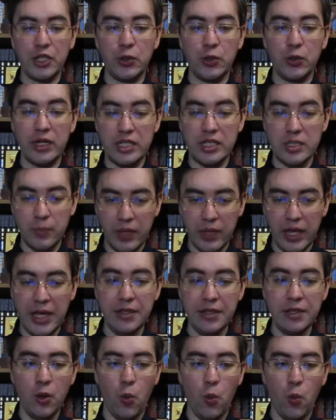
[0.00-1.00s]
explain
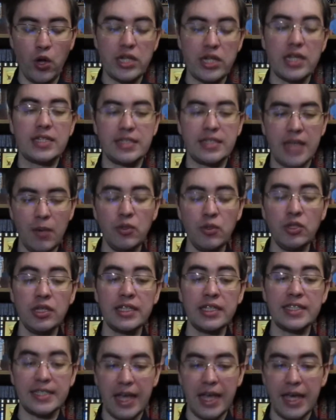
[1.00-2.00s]
what someone
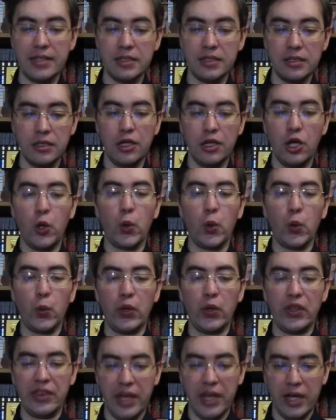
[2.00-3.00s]
said
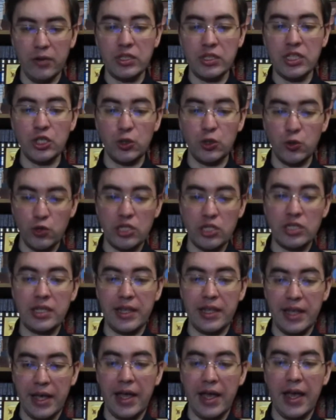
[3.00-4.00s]
without using
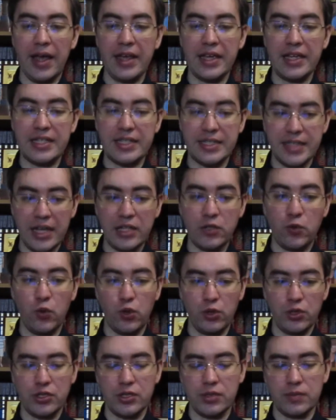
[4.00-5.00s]
their exact
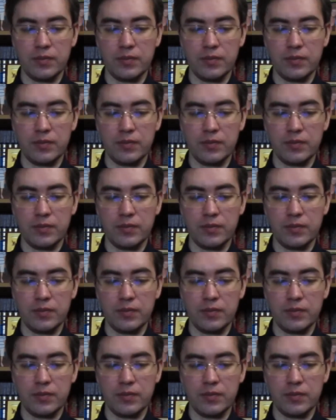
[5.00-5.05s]
words.